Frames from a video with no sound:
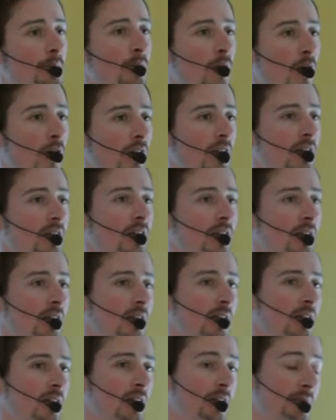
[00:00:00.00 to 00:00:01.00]
important,
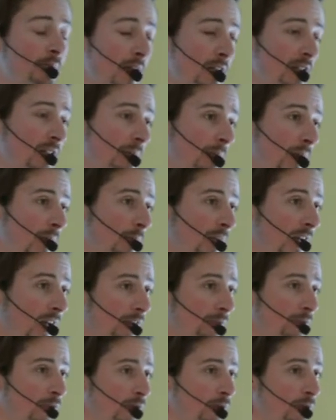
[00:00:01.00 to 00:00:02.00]
especially maybe
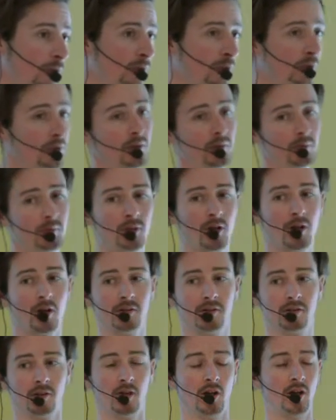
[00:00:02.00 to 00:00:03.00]
like for you,
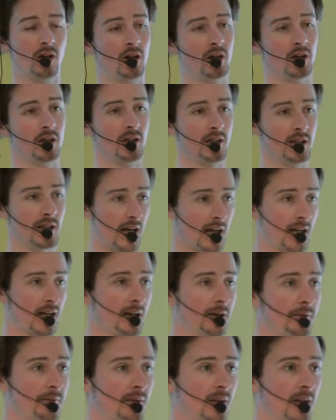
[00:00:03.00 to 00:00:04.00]
because you're
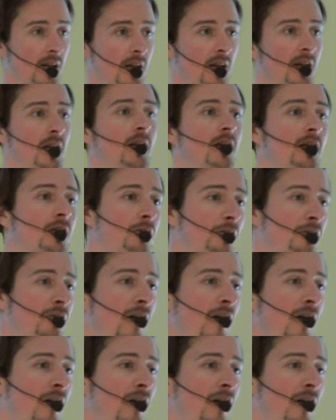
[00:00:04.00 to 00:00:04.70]
younger, to